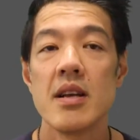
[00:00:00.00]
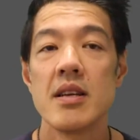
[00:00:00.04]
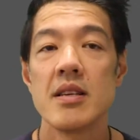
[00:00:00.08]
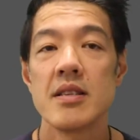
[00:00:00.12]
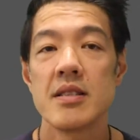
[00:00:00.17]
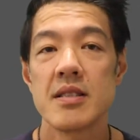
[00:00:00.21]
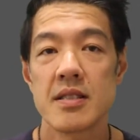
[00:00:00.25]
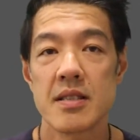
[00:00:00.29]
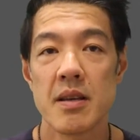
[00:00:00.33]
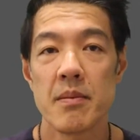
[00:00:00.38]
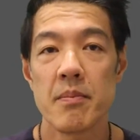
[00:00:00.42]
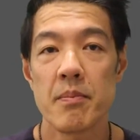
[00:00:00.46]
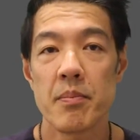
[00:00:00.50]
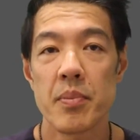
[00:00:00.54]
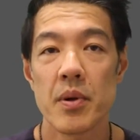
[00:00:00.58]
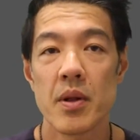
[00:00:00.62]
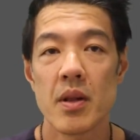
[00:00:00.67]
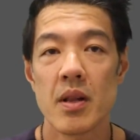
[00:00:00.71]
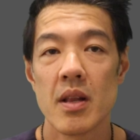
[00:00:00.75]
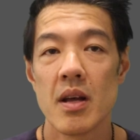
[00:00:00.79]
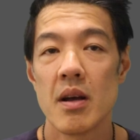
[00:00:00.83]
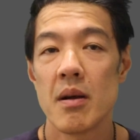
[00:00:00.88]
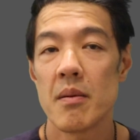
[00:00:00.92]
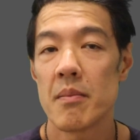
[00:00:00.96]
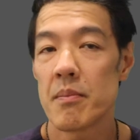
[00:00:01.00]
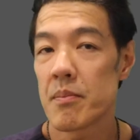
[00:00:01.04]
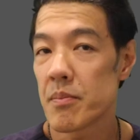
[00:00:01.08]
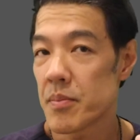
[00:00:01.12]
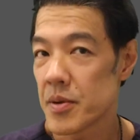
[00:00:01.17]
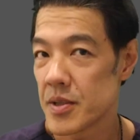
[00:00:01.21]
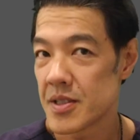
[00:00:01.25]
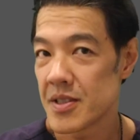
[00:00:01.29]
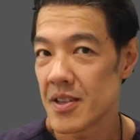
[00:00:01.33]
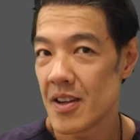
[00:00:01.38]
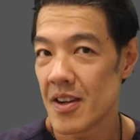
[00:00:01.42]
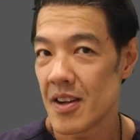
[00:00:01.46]
Simple,
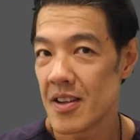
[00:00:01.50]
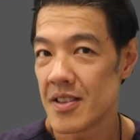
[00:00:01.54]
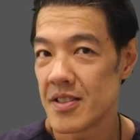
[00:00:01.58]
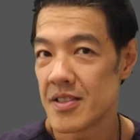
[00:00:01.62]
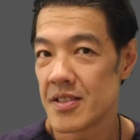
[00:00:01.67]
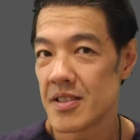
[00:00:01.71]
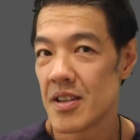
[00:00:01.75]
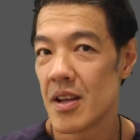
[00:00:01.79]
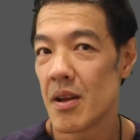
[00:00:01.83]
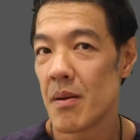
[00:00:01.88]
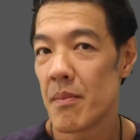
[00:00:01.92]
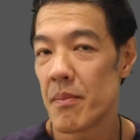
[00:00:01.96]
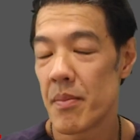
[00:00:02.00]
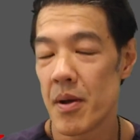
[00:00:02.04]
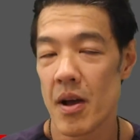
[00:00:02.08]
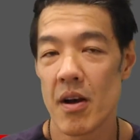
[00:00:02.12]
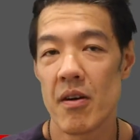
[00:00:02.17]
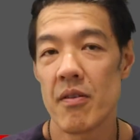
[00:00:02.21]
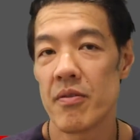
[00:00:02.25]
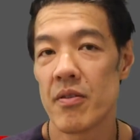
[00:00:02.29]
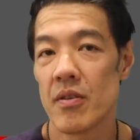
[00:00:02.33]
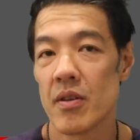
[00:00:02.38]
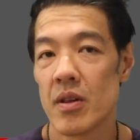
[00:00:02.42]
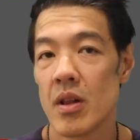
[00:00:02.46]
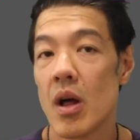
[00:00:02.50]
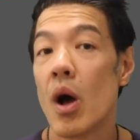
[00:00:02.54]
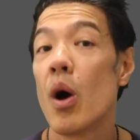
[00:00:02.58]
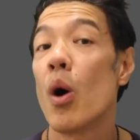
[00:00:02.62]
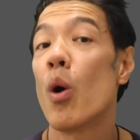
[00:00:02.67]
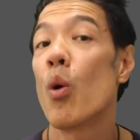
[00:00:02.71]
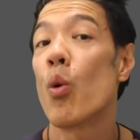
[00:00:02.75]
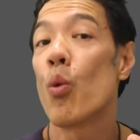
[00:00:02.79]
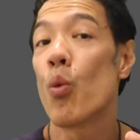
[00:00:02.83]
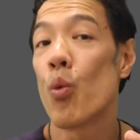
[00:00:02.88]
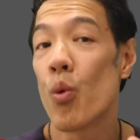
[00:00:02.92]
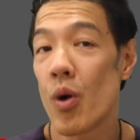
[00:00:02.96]
precise,
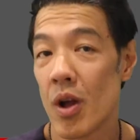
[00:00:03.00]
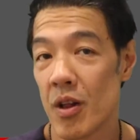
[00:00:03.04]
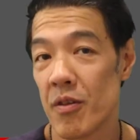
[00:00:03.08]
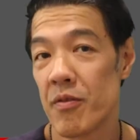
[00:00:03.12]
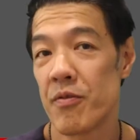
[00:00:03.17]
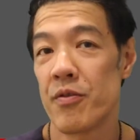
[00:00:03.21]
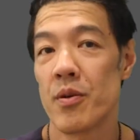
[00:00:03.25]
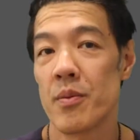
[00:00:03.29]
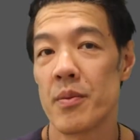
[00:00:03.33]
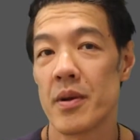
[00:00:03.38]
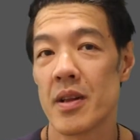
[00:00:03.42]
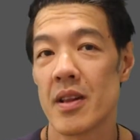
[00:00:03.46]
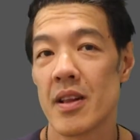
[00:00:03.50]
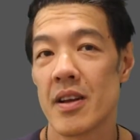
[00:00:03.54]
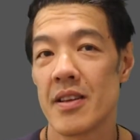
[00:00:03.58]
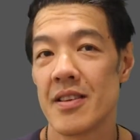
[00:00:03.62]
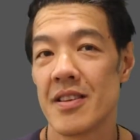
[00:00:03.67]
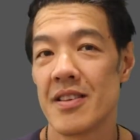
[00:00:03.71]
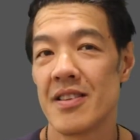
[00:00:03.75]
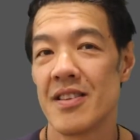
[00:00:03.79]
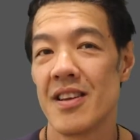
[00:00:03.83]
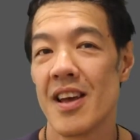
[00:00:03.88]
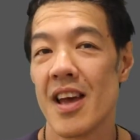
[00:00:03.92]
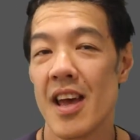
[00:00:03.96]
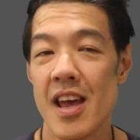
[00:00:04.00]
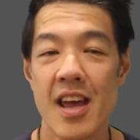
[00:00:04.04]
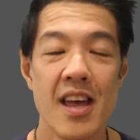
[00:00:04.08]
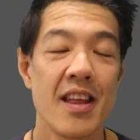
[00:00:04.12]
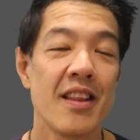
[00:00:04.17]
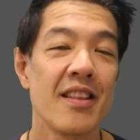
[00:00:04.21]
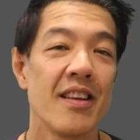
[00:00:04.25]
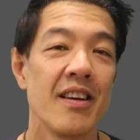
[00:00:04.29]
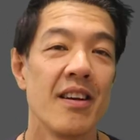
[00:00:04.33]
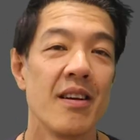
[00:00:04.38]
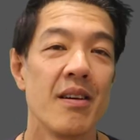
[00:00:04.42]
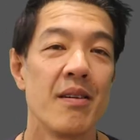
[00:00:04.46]
powerful, well formulated,
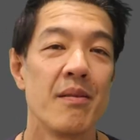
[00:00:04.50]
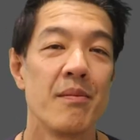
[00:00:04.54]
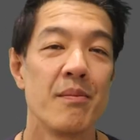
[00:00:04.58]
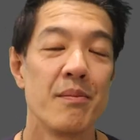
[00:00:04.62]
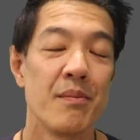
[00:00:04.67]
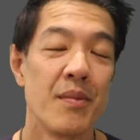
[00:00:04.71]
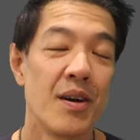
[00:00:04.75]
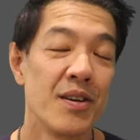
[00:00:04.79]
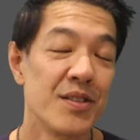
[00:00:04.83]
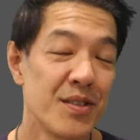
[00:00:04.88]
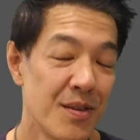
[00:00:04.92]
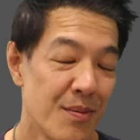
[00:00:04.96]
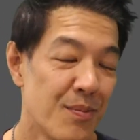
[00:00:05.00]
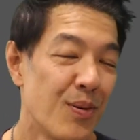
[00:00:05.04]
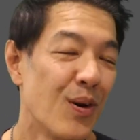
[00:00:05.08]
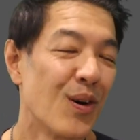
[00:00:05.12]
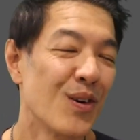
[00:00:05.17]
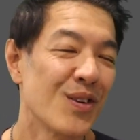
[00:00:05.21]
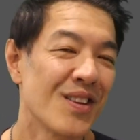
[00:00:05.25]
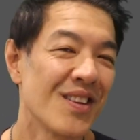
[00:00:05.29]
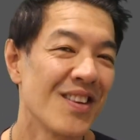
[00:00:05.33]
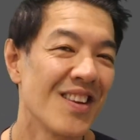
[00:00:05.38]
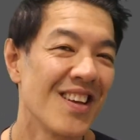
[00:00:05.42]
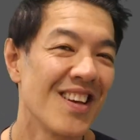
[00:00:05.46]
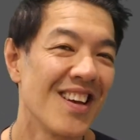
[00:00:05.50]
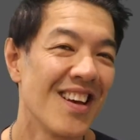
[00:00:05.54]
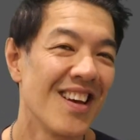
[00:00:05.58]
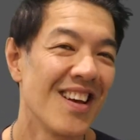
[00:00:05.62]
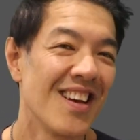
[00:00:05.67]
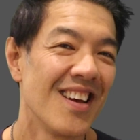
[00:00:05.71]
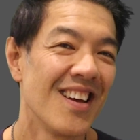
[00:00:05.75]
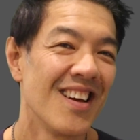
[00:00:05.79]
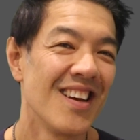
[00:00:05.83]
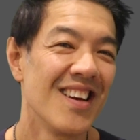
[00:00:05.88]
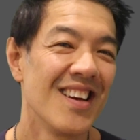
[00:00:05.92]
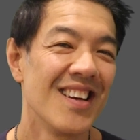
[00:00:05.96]
and most importantly,
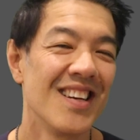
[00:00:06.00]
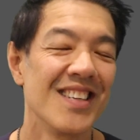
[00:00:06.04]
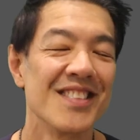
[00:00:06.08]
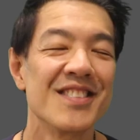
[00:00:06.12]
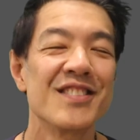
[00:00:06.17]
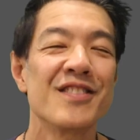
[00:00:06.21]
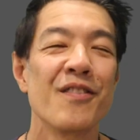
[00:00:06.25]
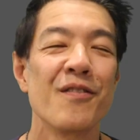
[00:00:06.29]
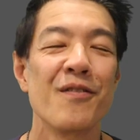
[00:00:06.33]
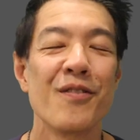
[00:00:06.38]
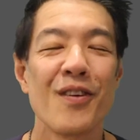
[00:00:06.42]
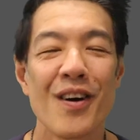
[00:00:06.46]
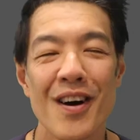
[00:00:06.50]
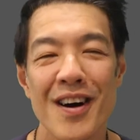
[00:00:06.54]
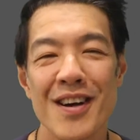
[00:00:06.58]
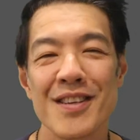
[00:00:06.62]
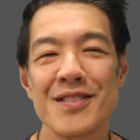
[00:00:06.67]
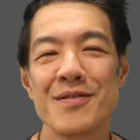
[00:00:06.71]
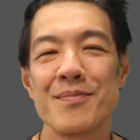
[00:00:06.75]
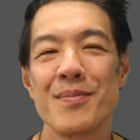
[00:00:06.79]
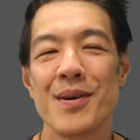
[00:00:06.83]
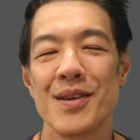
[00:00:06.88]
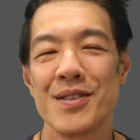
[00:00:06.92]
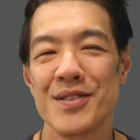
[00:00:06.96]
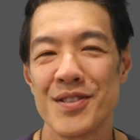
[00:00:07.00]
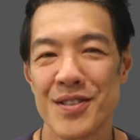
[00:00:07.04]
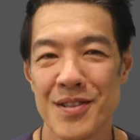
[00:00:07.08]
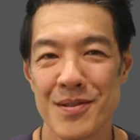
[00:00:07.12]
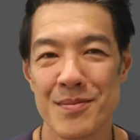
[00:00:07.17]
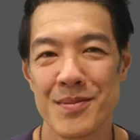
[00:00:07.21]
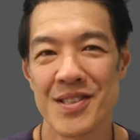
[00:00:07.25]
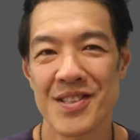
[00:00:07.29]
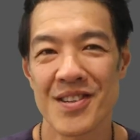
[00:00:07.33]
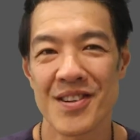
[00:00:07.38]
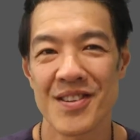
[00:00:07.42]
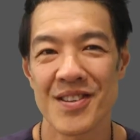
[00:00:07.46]
it's devised by
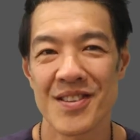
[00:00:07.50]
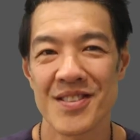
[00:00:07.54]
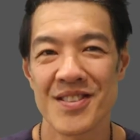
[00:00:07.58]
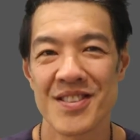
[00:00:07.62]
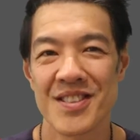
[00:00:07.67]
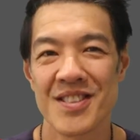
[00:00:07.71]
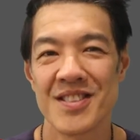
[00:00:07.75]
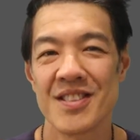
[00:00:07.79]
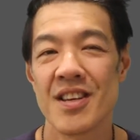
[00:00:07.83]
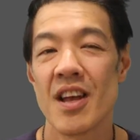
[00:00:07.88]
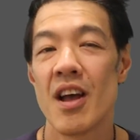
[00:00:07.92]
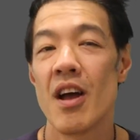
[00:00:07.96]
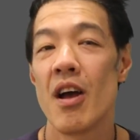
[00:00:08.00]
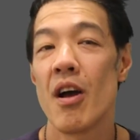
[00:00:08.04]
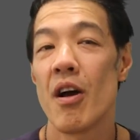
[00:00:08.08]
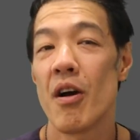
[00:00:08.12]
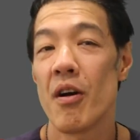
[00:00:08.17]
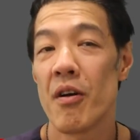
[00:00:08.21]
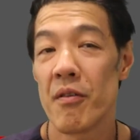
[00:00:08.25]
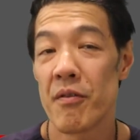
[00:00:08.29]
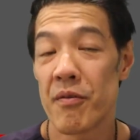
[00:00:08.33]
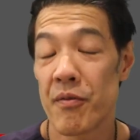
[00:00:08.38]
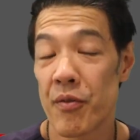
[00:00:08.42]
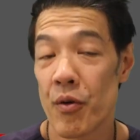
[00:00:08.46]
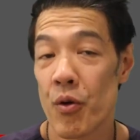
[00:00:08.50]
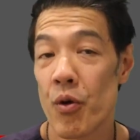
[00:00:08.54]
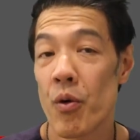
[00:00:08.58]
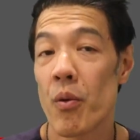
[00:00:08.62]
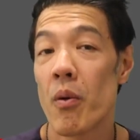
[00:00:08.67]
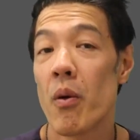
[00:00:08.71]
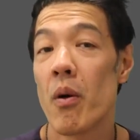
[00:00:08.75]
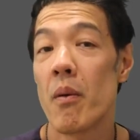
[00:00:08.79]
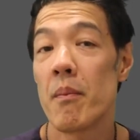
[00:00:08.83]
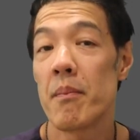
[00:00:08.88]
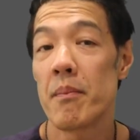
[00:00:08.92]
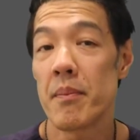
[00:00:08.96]
dermatologists
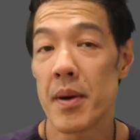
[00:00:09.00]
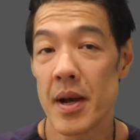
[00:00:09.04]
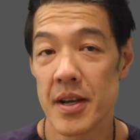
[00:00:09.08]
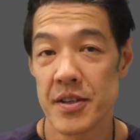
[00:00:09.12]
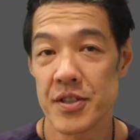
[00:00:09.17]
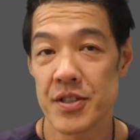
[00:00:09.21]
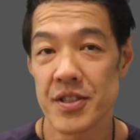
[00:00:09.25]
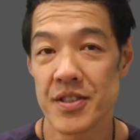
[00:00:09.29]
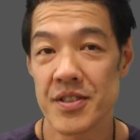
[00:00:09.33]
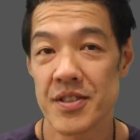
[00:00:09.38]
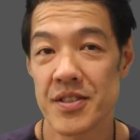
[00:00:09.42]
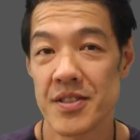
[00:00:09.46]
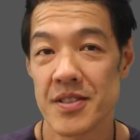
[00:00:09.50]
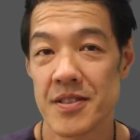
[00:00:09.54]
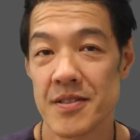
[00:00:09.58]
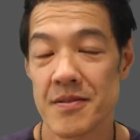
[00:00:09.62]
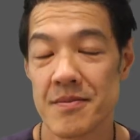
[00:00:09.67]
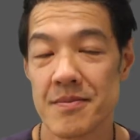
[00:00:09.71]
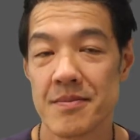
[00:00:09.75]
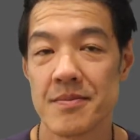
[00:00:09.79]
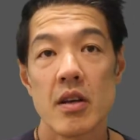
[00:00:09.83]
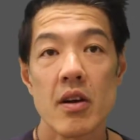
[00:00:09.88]
for patients.